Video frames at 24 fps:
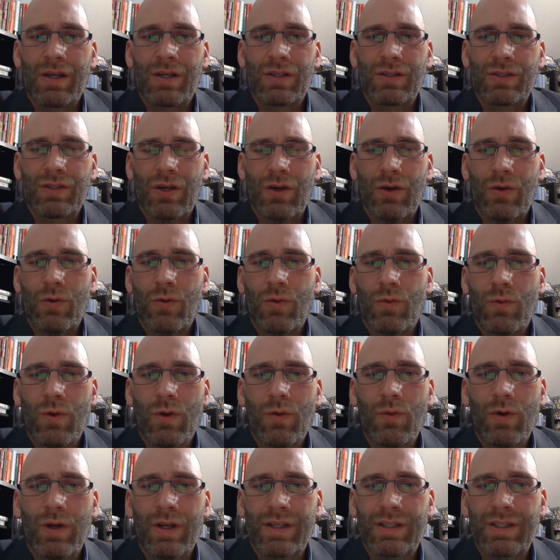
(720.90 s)
So we'll
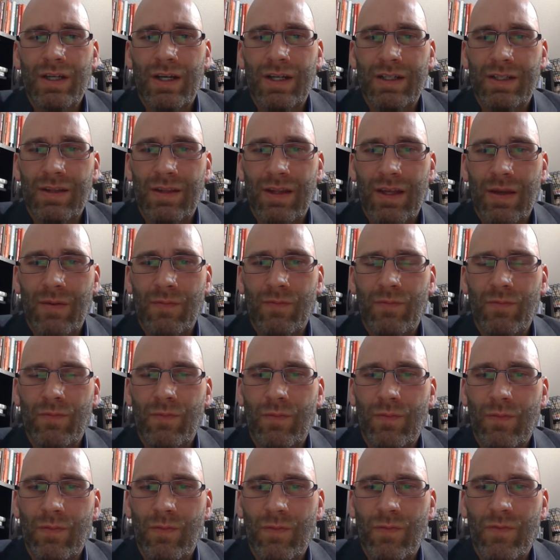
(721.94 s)
want to talk to them
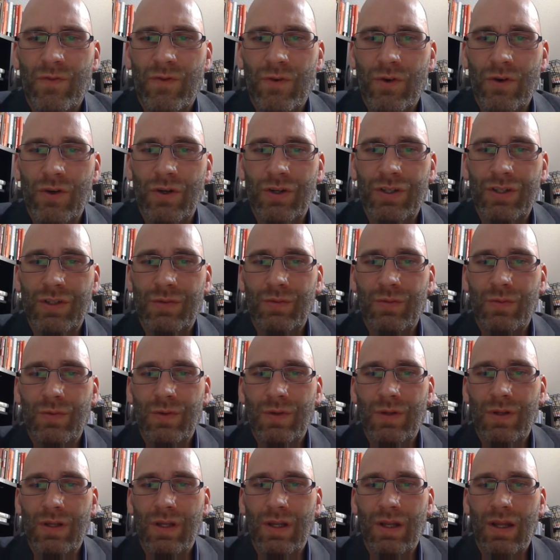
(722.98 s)
first,
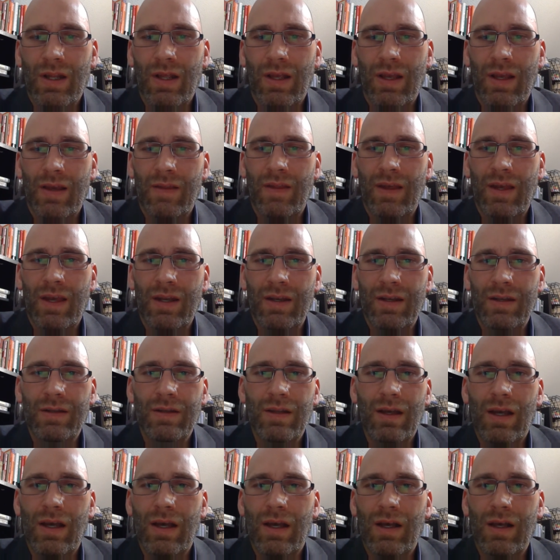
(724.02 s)
and then
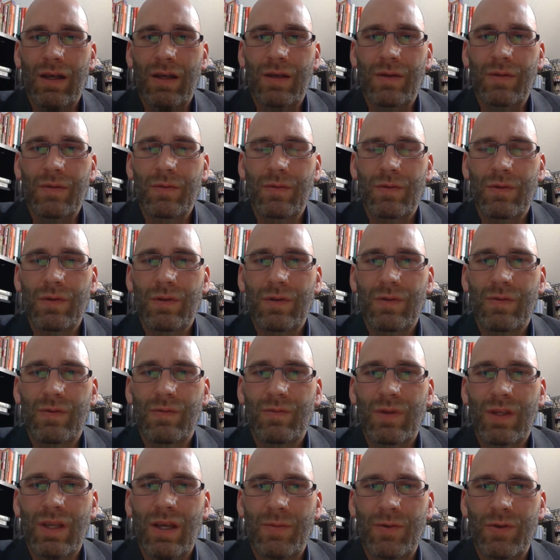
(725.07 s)

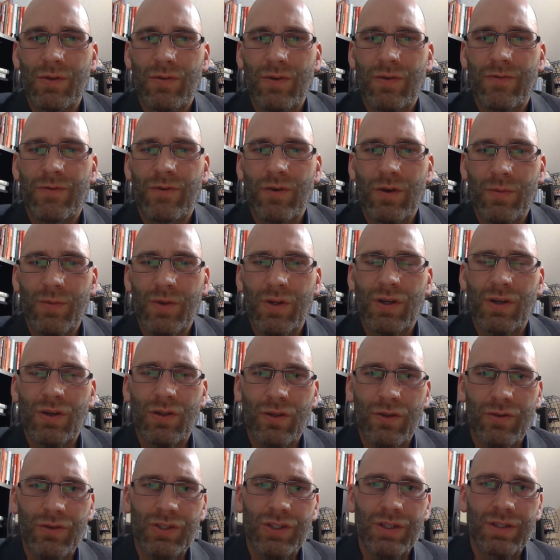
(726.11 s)
come to a firm
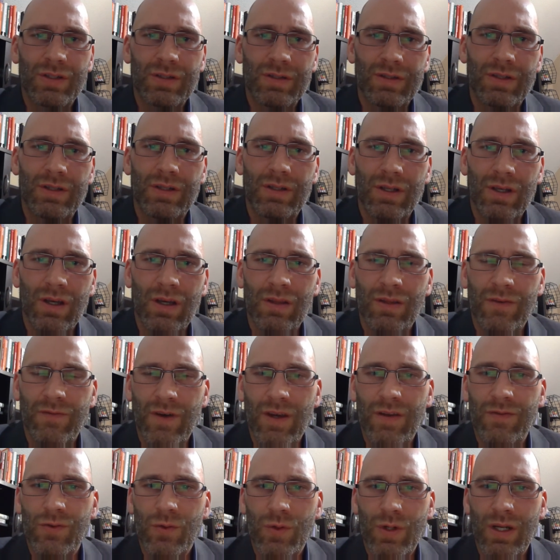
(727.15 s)
conclusion on the
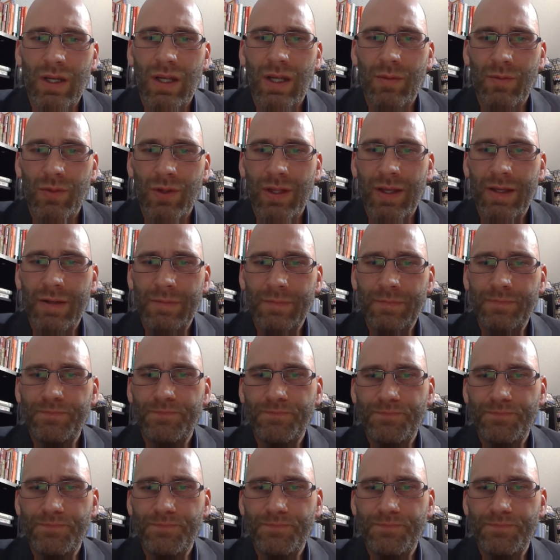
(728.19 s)
529 plan.